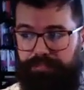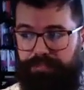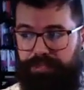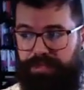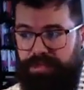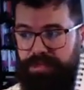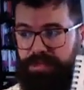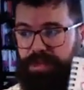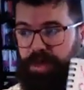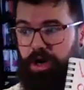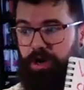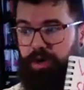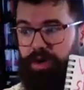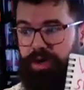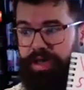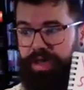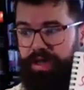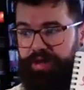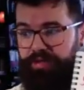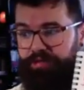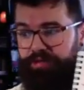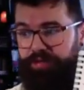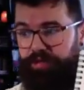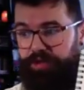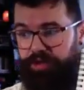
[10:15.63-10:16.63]
So
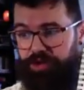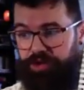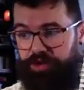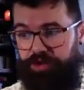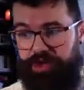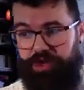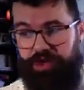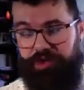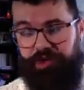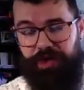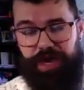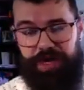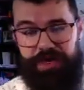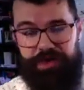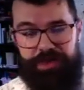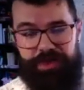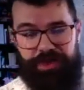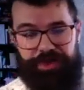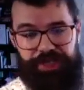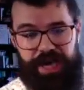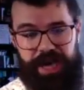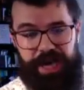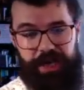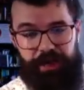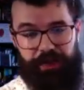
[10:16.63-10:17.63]
if you can write in the
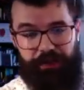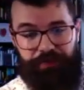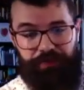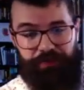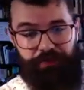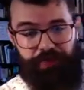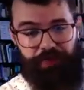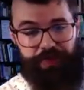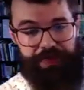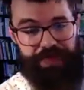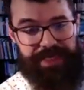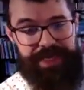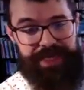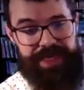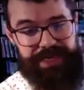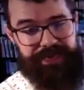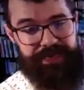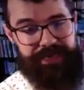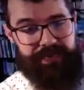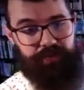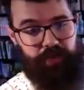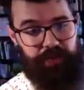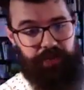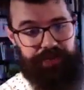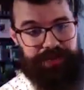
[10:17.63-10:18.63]
chat, or if you can get
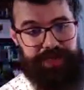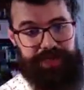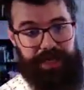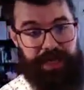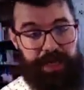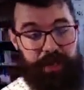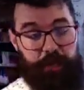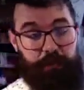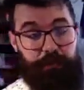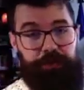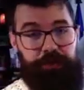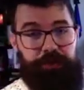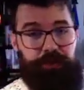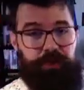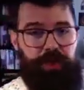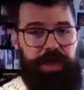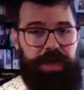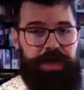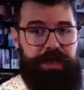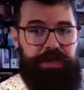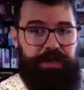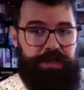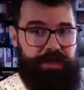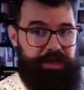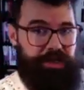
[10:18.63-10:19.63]
someone to help you
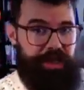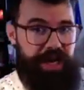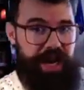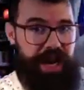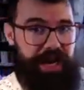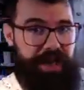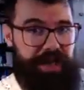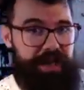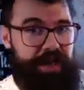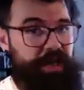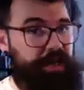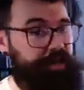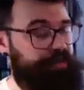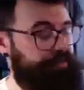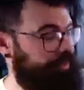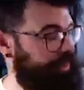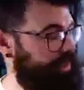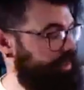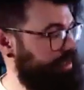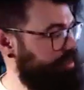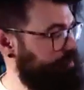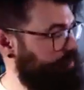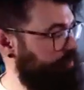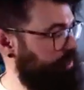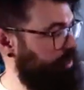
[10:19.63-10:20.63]
write in the chat for
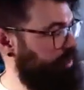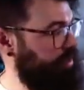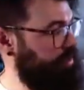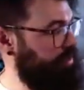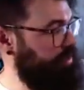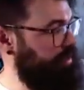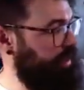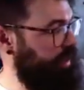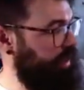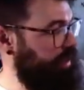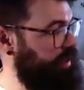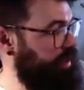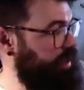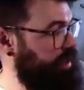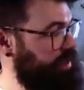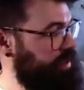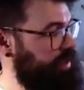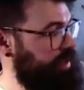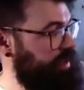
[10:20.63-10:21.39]
each person,